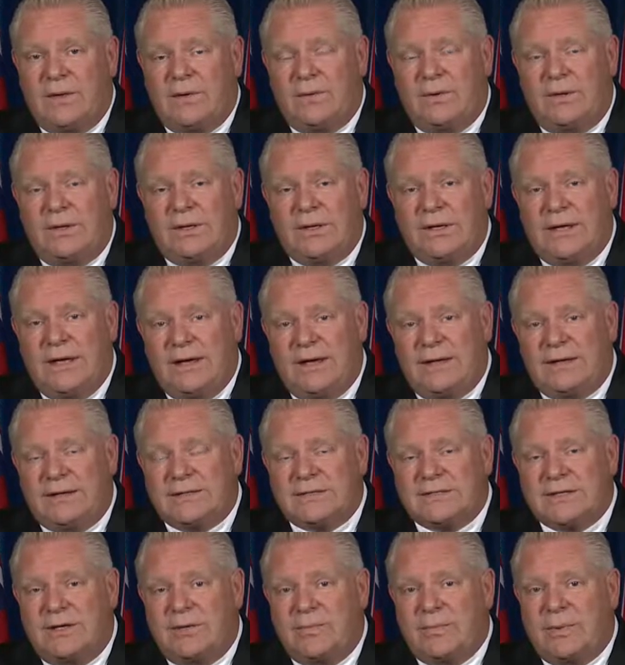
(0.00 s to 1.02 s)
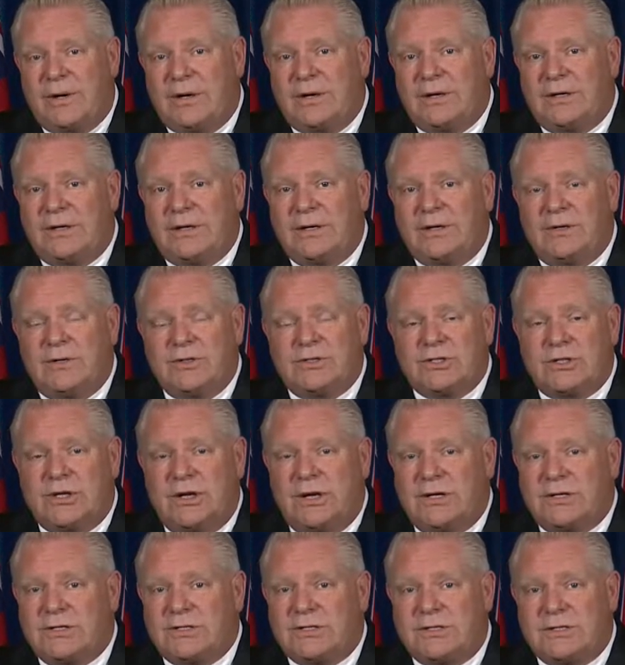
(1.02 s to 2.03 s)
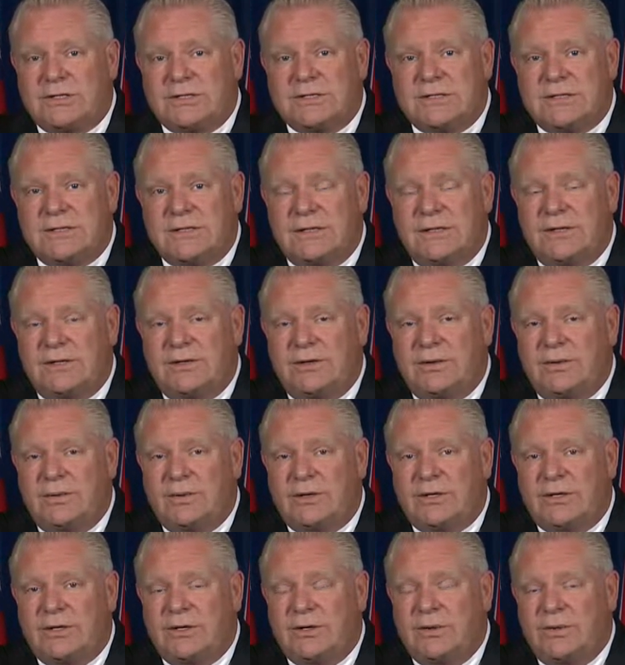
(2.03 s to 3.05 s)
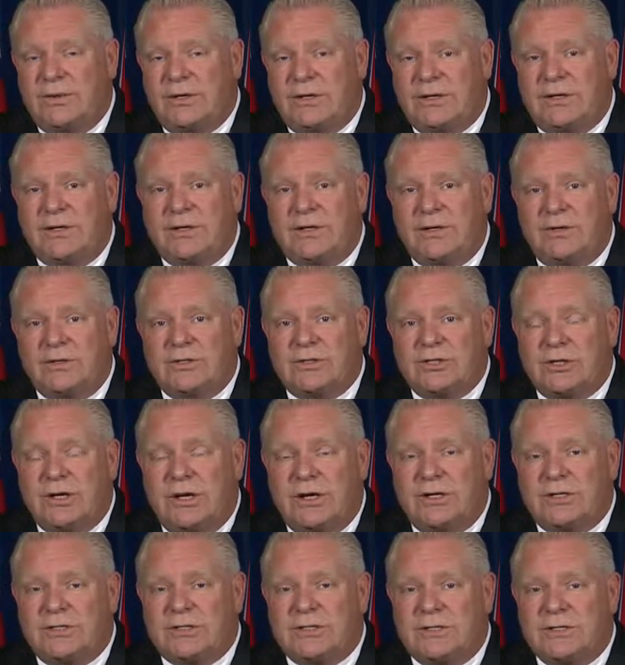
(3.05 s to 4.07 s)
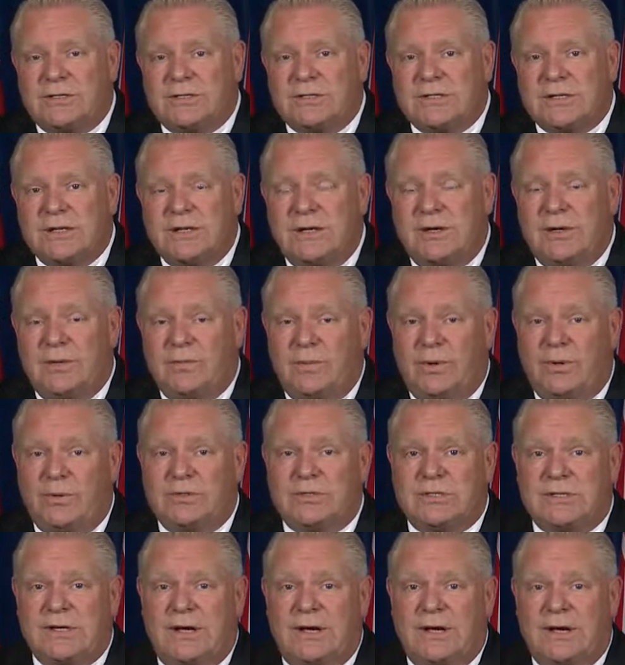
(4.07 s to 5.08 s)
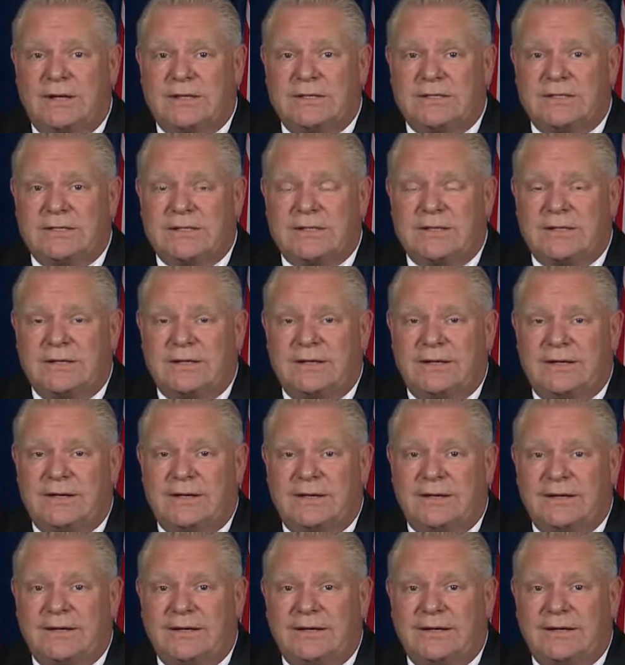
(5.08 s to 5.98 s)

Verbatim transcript: Well, again, it's all part of negotiations. You know, when you go into negotiations, both sides, uh,